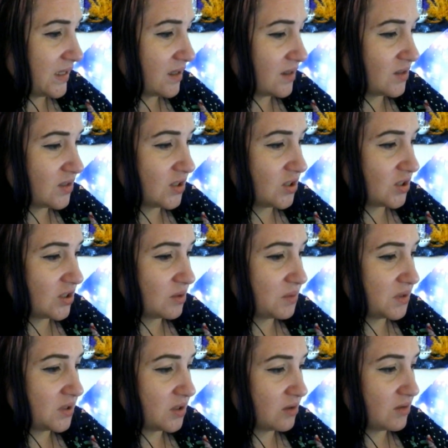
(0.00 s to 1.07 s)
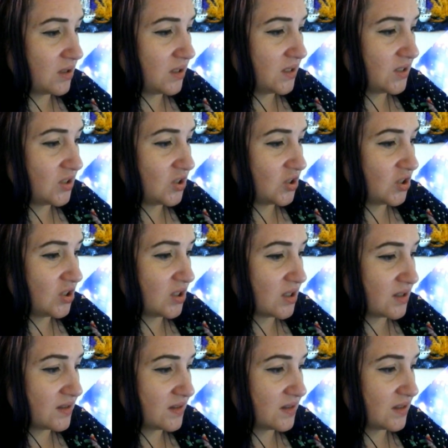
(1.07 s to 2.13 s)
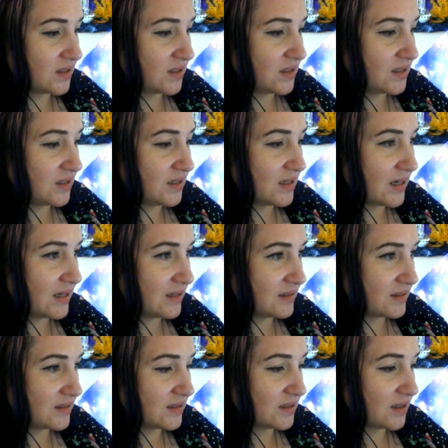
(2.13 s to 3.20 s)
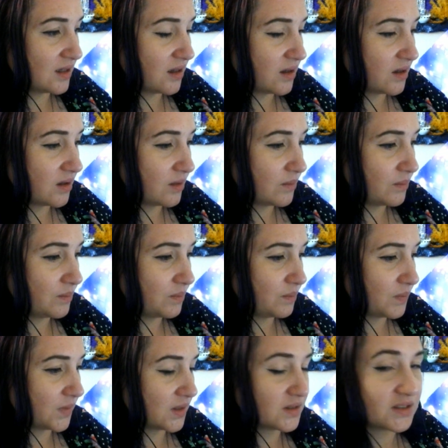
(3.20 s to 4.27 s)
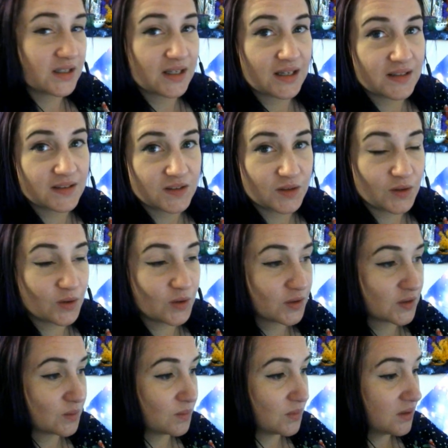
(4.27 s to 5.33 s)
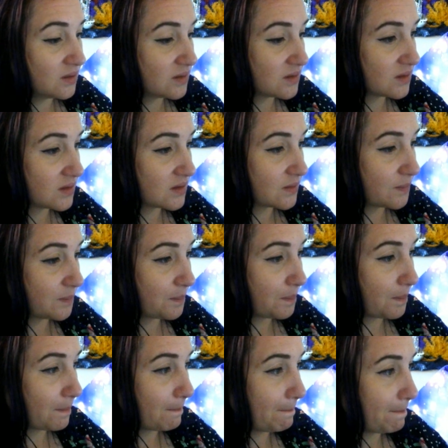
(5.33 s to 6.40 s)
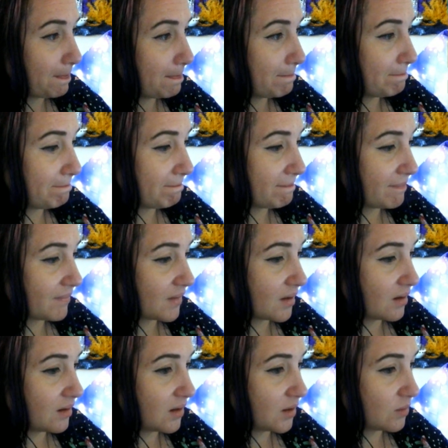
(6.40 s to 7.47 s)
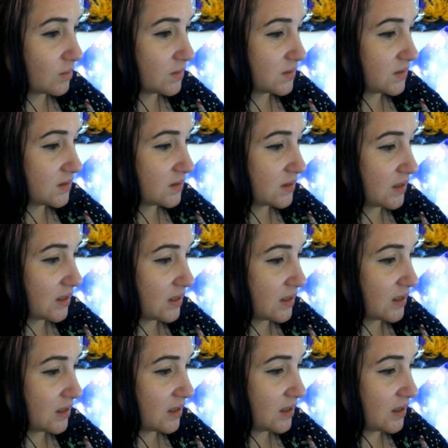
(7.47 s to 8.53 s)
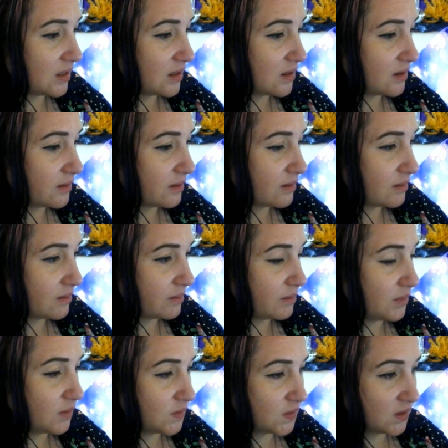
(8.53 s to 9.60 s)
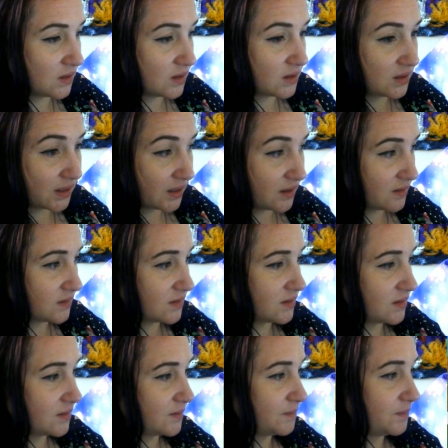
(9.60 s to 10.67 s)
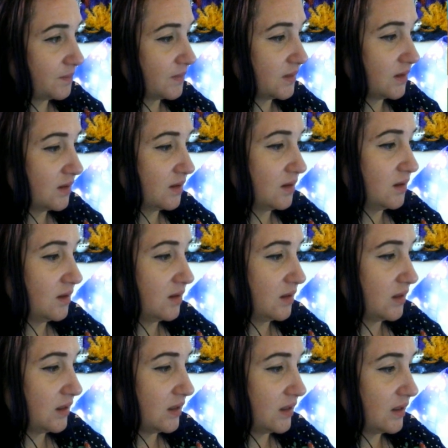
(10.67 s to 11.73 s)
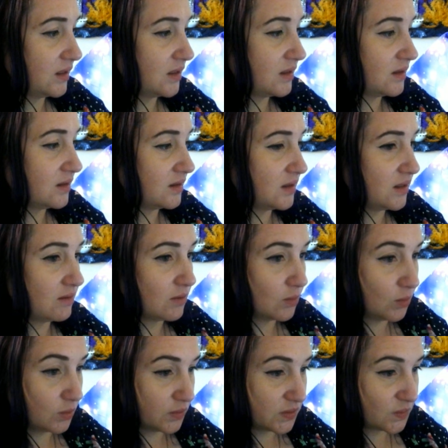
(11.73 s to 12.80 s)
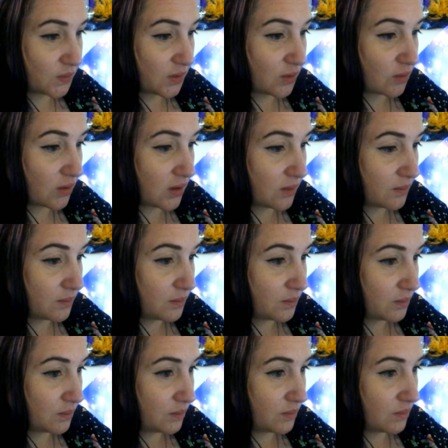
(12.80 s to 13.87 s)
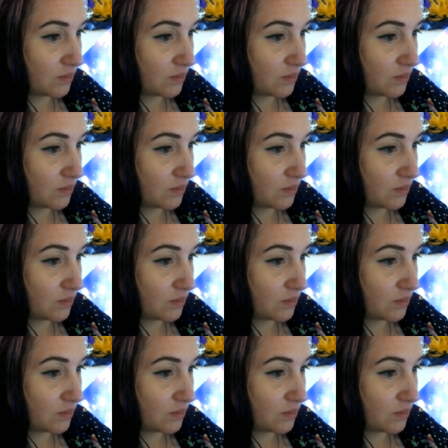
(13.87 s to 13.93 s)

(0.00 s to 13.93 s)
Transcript: Air conditioning we don't need just yet, until it gets to the hotter months. I would say music, yes, and the rewards program.